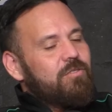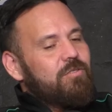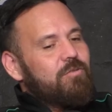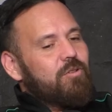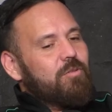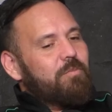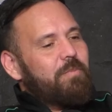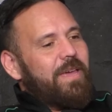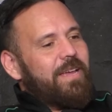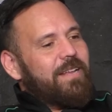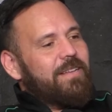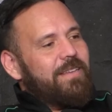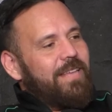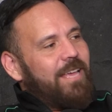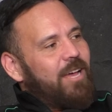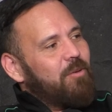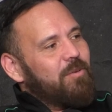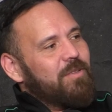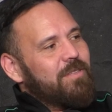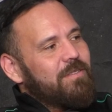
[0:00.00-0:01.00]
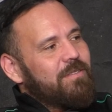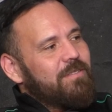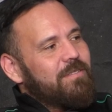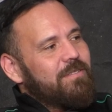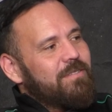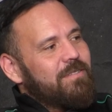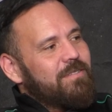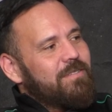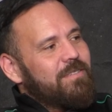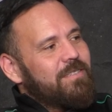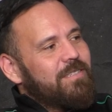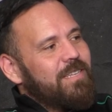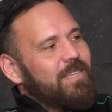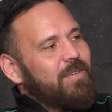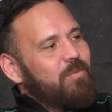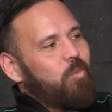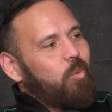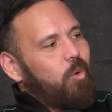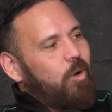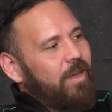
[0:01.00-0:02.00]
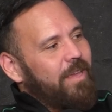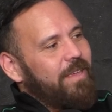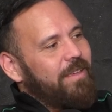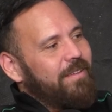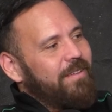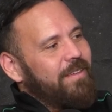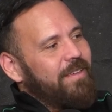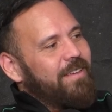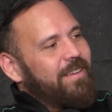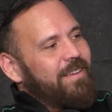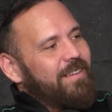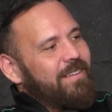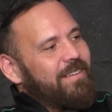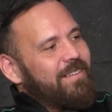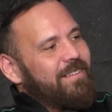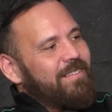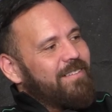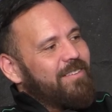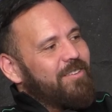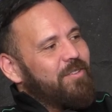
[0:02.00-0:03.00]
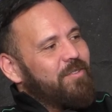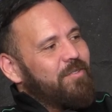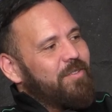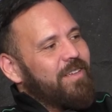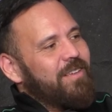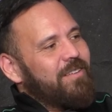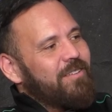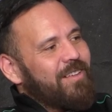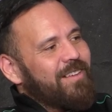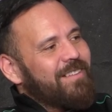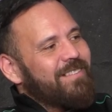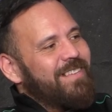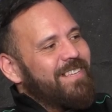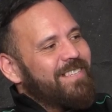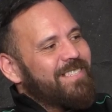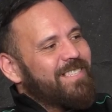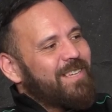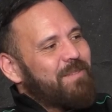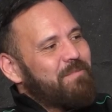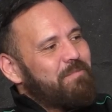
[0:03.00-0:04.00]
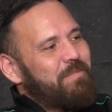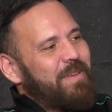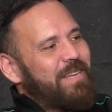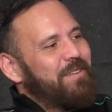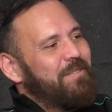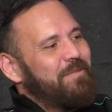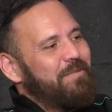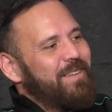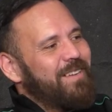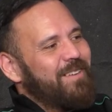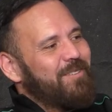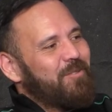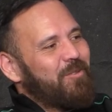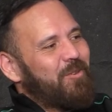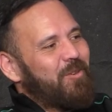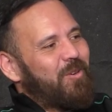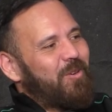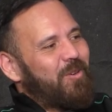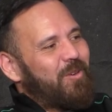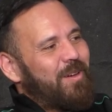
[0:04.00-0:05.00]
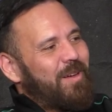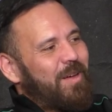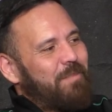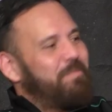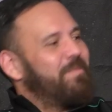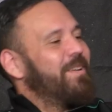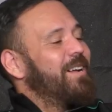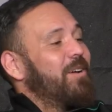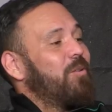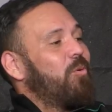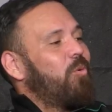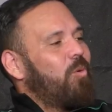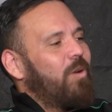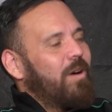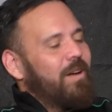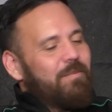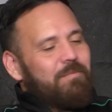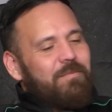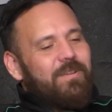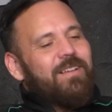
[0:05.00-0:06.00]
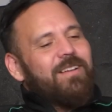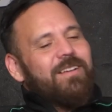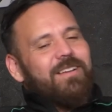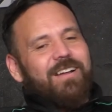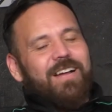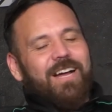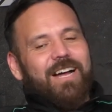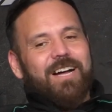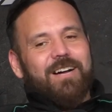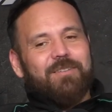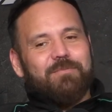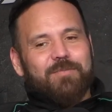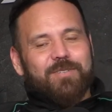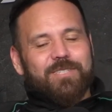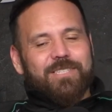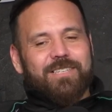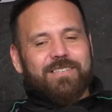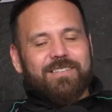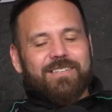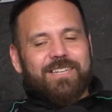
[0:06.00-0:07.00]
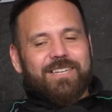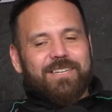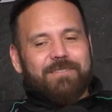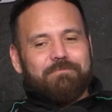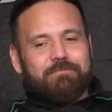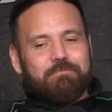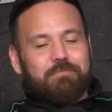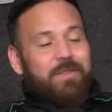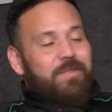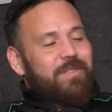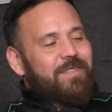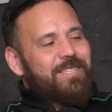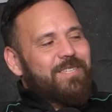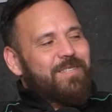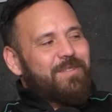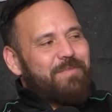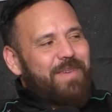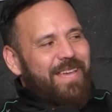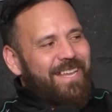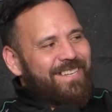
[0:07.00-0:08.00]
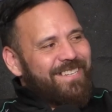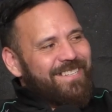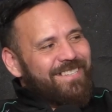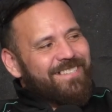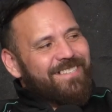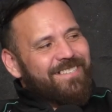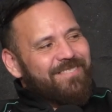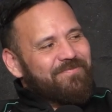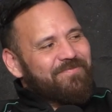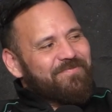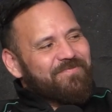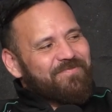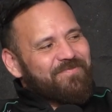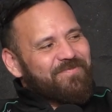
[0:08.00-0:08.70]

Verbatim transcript: do you look back now and see why? Yeah. Do you think like there's some benefit or or um, what is it? Um, method to the madness?